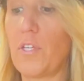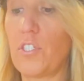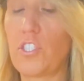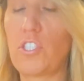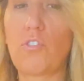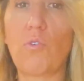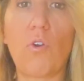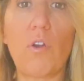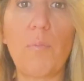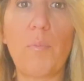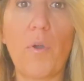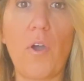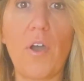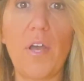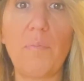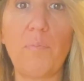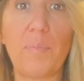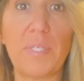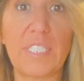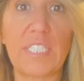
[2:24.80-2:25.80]

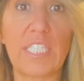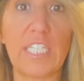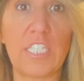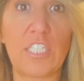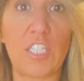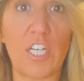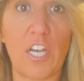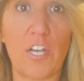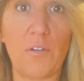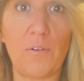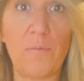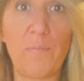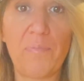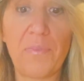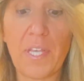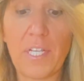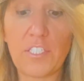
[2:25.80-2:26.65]
store-bought biscuit dough.